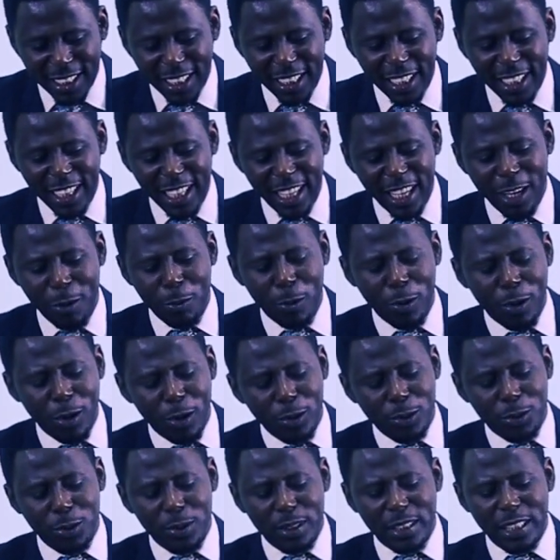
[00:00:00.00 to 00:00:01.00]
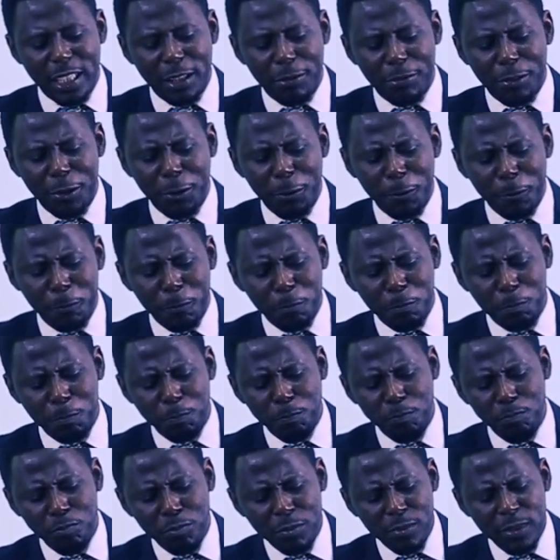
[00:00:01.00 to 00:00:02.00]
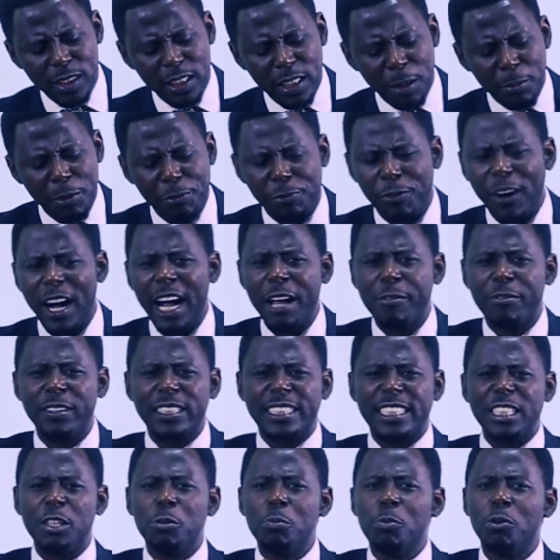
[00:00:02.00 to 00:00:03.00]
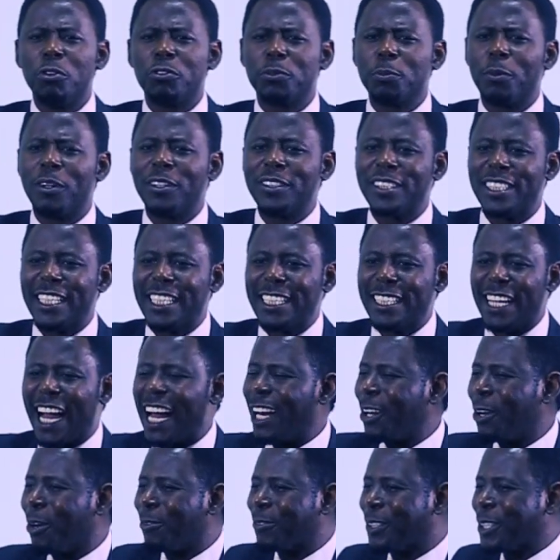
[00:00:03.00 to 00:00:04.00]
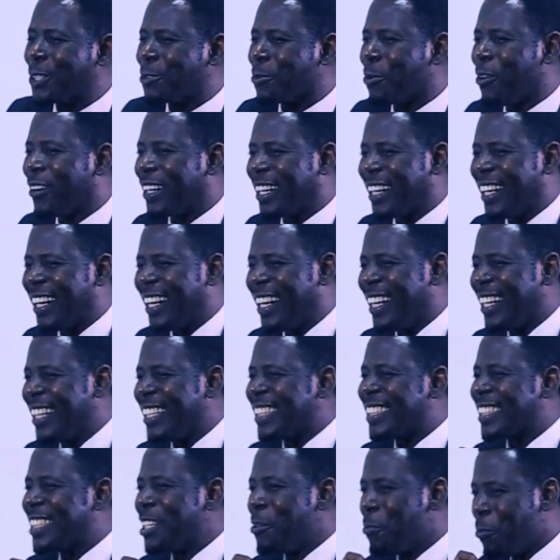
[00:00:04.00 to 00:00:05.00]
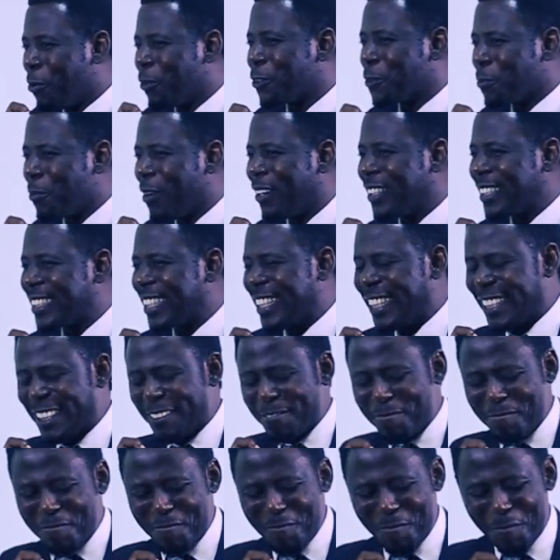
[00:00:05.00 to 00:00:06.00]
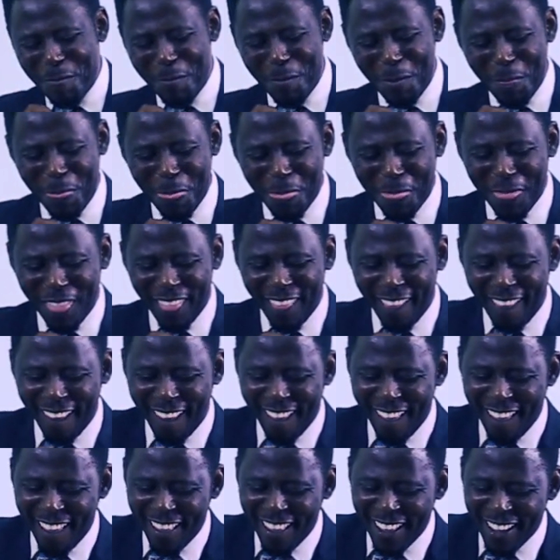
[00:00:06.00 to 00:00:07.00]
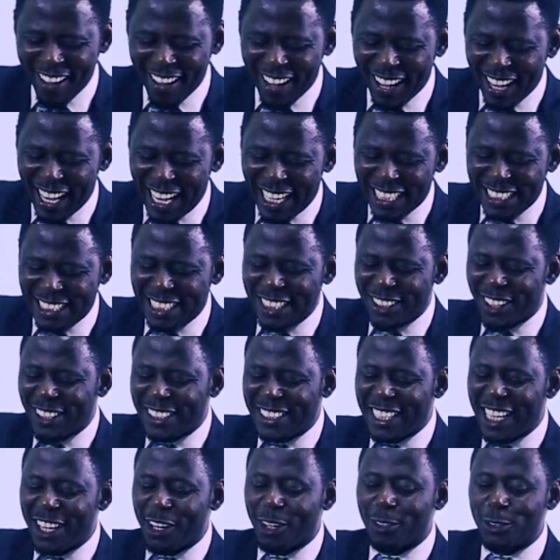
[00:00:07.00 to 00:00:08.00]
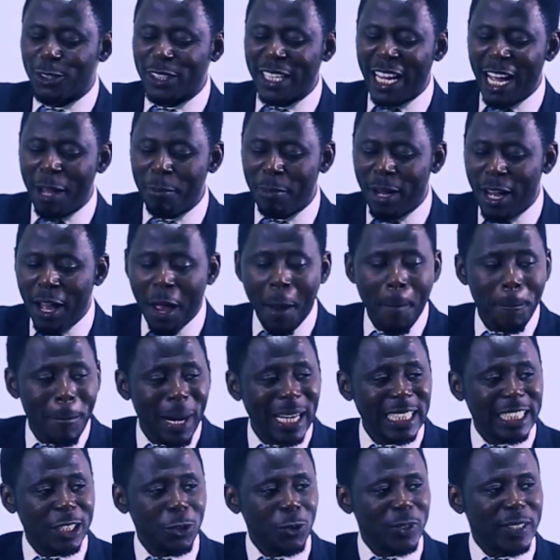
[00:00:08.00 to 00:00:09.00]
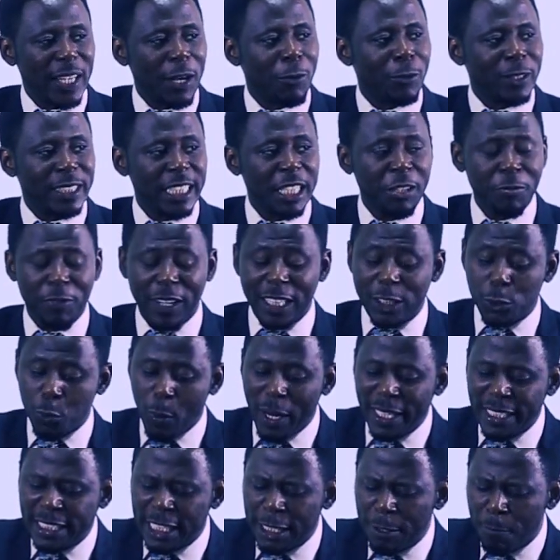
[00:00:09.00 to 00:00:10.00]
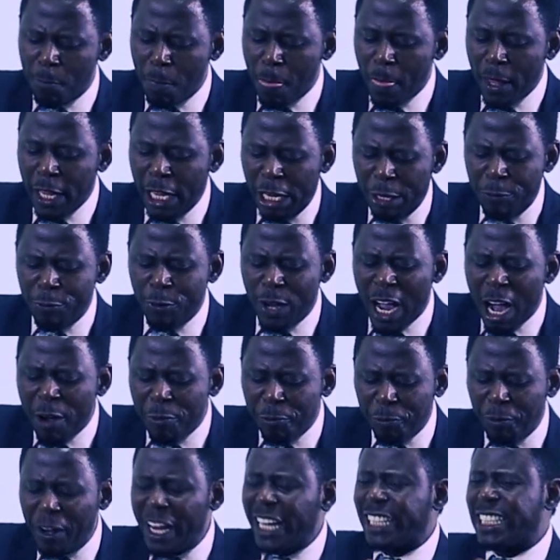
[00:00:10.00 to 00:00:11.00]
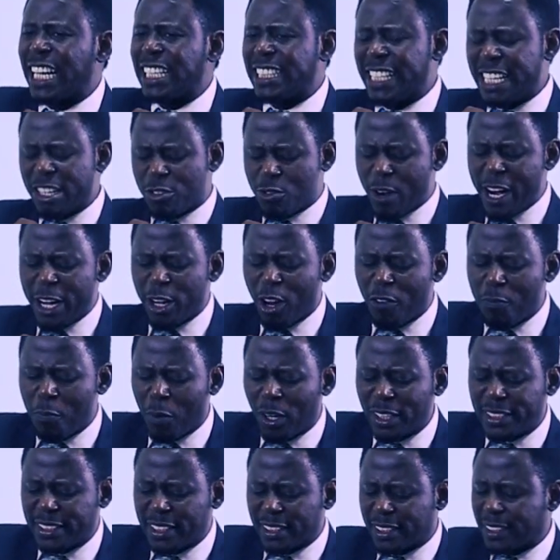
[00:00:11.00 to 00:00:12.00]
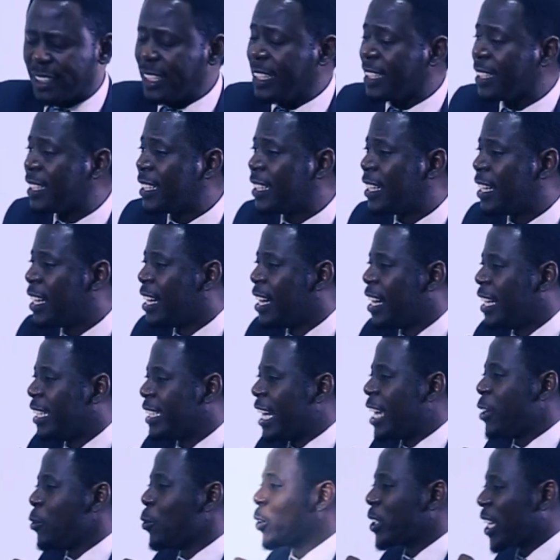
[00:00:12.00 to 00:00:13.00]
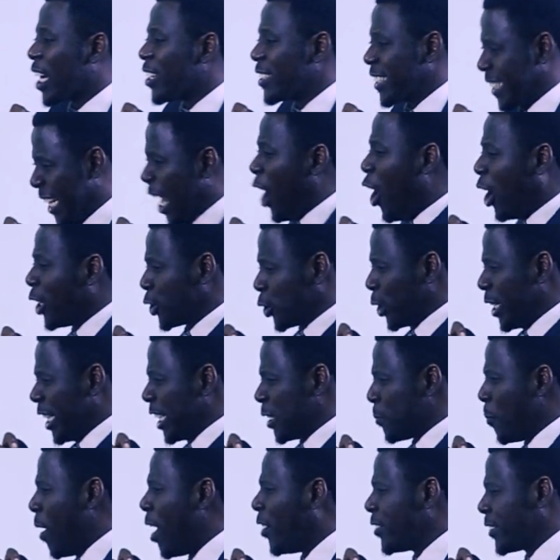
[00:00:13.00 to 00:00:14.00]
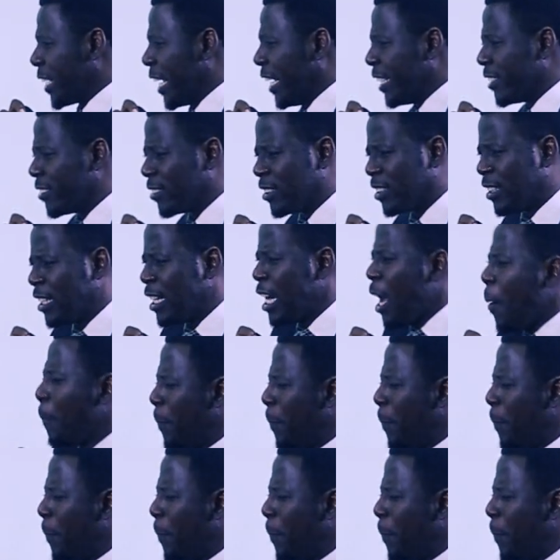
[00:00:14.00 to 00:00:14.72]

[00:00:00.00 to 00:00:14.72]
he would also save you. Number five, he still moves mountain. I love this one. He still moves mountain. And Jesus said unto them, Matthew seventeen verse twenty, if you have faith as a grain of mustard seed, then you shall say unto this mountain, be